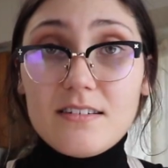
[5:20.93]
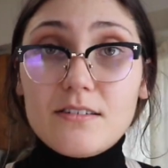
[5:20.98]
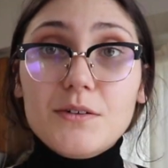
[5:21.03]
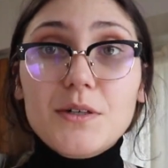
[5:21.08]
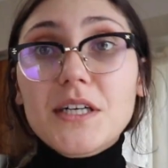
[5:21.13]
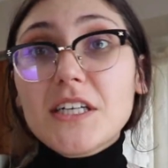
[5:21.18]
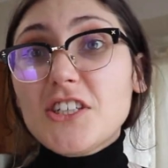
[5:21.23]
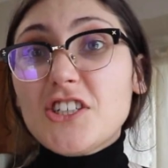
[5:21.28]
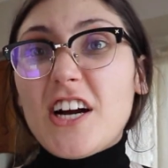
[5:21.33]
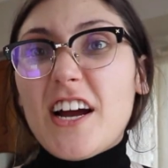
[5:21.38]

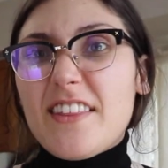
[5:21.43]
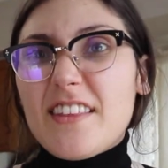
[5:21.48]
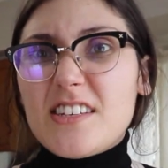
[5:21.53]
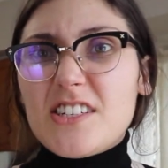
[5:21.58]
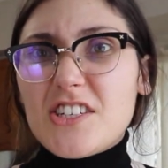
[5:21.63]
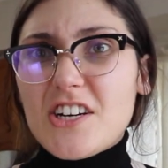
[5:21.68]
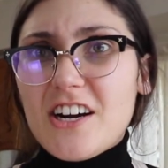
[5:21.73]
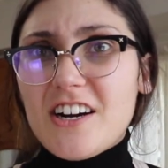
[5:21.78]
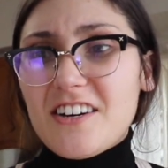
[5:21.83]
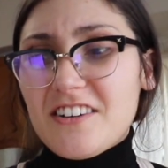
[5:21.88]
we're gonna try this
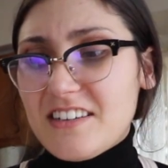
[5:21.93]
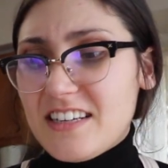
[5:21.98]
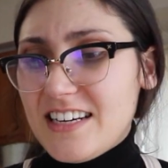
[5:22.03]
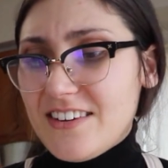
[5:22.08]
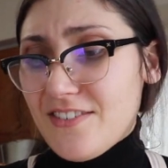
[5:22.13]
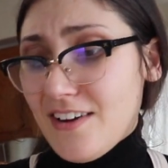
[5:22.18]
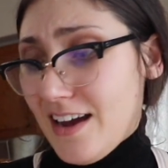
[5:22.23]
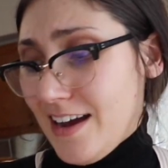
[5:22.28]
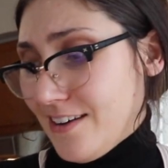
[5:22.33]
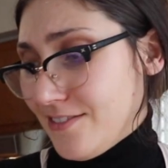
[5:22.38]
jar, and
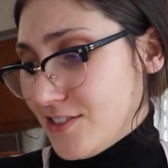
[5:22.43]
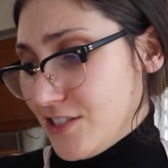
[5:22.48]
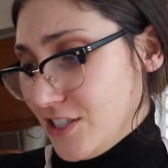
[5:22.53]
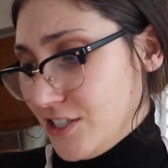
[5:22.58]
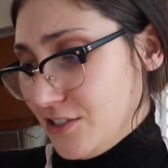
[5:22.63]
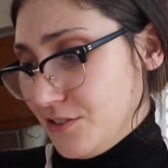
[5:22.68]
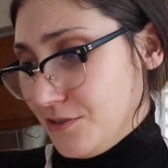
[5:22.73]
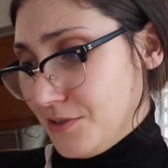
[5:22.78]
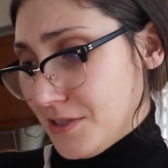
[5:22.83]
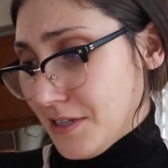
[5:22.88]
if I have to
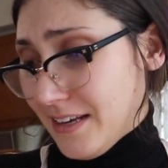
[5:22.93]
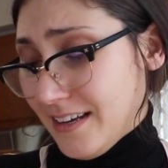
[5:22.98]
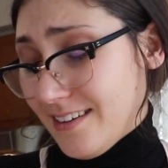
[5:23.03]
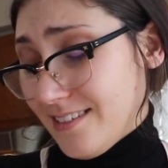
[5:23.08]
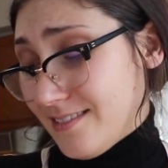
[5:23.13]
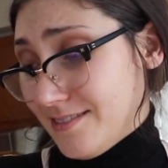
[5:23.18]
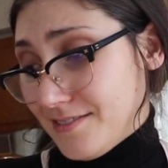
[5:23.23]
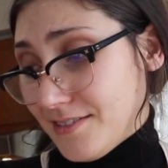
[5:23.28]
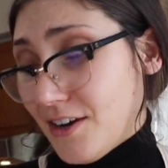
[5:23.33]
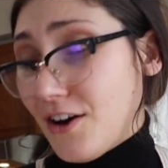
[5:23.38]
use
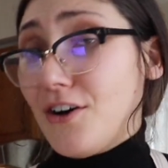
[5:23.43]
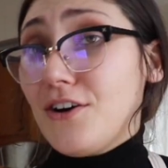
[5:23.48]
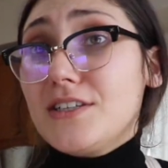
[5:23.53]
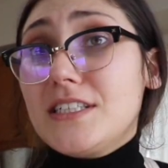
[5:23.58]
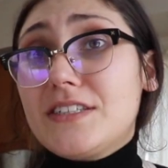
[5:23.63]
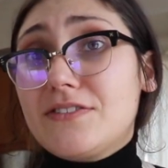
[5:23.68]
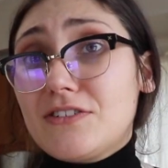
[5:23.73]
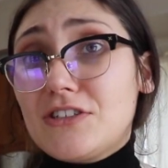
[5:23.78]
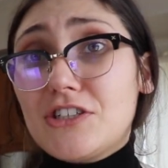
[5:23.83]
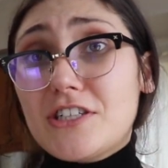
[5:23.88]
like all
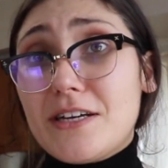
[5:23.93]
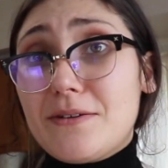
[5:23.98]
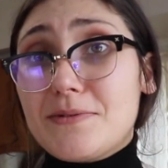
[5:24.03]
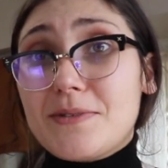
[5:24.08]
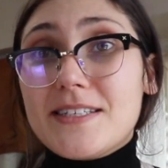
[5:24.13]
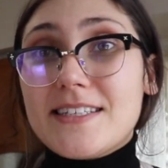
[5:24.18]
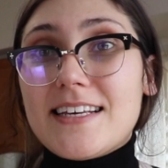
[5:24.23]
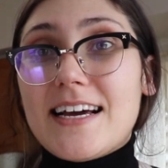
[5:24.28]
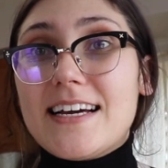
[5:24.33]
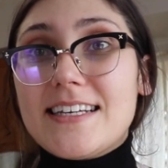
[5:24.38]
different shapes
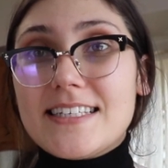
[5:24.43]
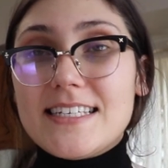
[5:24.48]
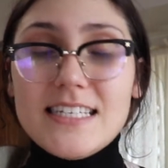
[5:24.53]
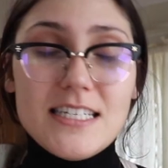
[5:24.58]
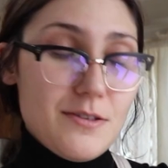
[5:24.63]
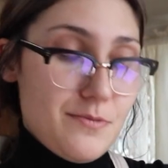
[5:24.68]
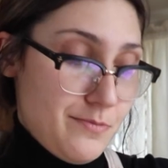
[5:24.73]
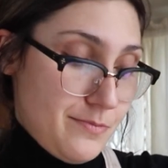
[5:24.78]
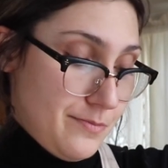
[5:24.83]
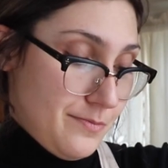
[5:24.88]
and
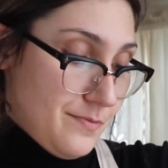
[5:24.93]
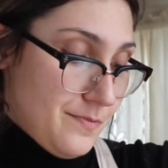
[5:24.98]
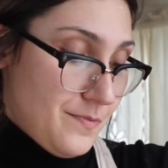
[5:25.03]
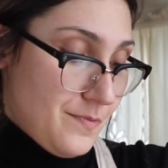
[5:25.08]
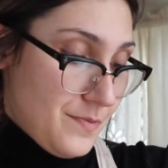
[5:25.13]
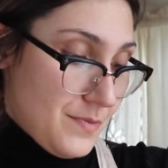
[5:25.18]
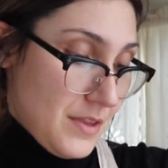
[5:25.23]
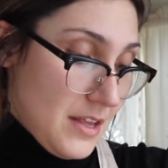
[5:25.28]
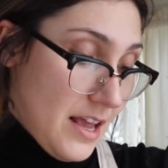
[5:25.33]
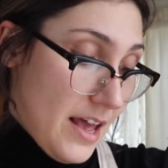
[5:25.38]
sizes,
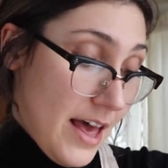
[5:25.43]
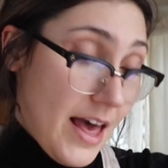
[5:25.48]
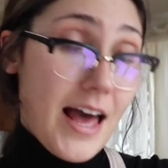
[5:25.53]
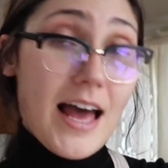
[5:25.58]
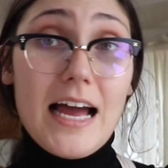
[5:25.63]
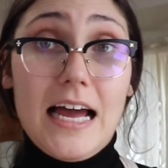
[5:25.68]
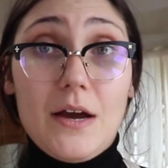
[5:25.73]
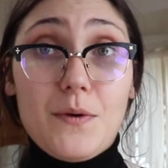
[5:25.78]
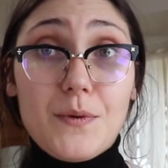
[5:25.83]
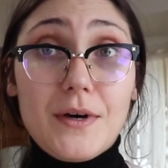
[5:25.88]

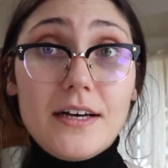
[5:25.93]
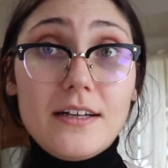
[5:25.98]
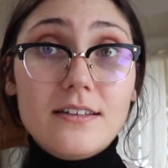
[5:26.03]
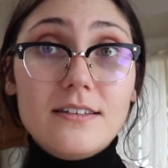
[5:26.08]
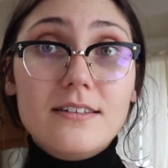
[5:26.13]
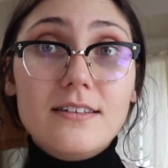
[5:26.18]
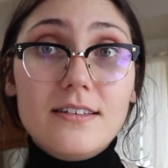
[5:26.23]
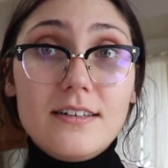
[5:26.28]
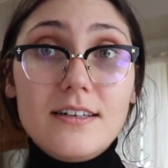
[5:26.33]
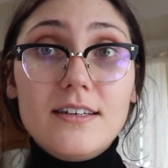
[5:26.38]
I will.
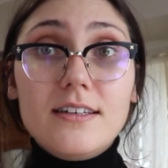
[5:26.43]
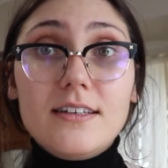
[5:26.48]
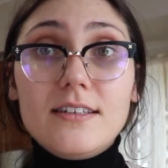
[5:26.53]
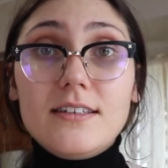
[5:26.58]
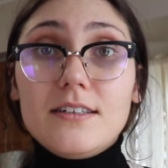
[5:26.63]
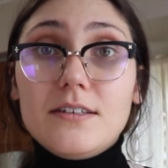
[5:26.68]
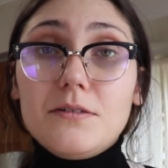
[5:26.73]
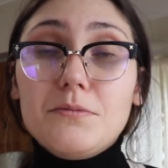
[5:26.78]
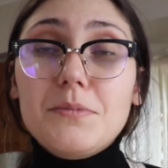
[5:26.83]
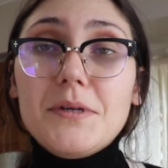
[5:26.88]

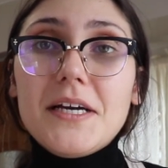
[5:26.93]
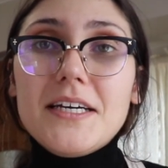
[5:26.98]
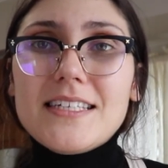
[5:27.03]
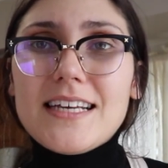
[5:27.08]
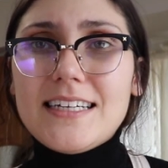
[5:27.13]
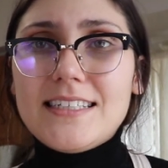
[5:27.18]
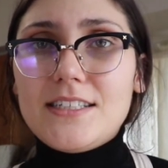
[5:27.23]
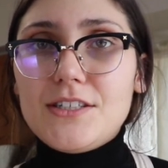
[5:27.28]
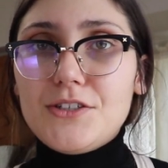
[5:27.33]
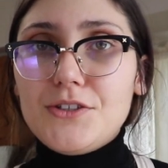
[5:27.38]
Because
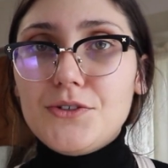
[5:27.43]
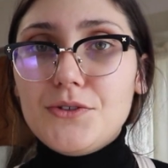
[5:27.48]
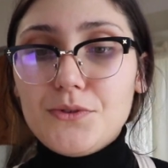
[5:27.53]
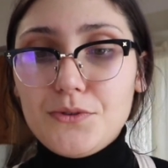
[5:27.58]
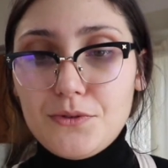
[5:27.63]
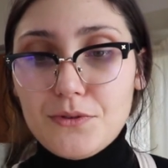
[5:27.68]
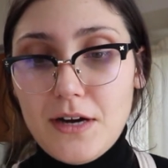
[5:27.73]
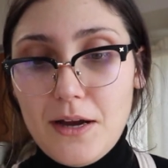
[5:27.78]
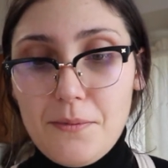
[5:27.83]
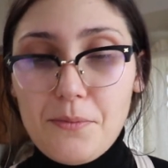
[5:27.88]

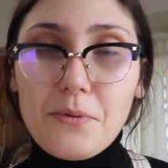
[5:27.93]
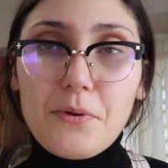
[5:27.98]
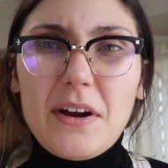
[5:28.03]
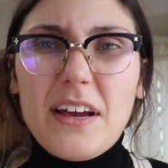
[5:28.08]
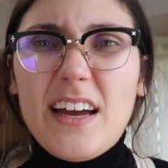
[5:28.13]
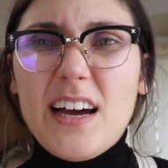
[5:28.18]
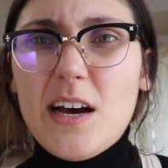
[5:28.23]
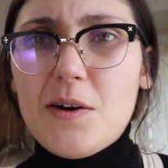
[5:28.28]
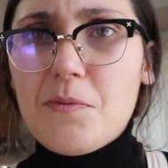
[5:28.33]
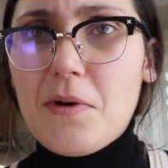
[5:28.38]
I
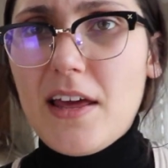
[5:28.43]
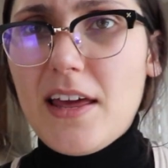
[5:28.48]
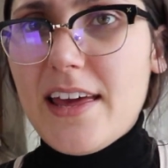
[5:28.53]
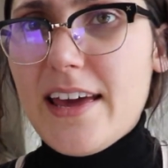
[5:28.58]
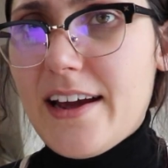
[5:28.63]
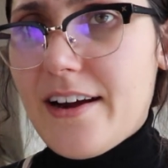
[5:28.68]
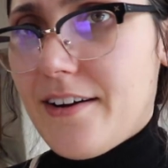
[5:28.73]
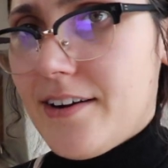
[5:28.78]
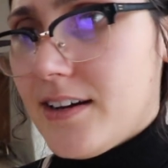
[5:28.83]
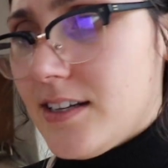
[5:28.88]
pre-cut my
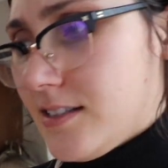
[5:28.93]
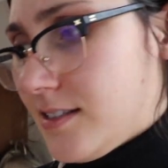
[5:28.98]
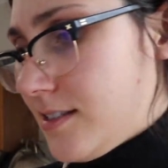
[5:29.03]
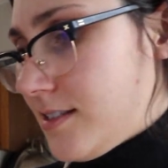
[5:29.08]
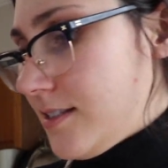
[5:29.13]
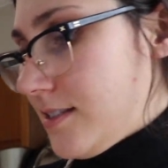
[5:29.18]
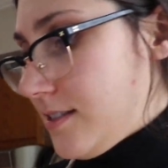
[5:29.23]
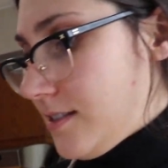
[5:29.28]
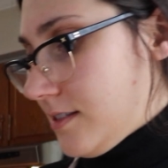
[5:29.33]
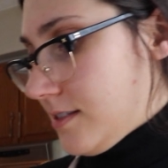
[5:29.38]

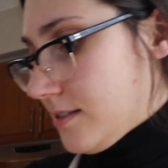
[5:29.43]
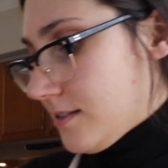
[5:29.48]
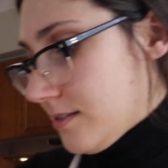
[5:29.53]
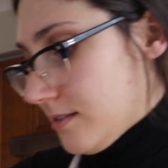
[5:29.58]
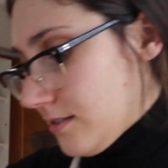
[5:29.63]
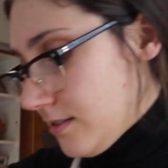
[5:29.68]
carrots.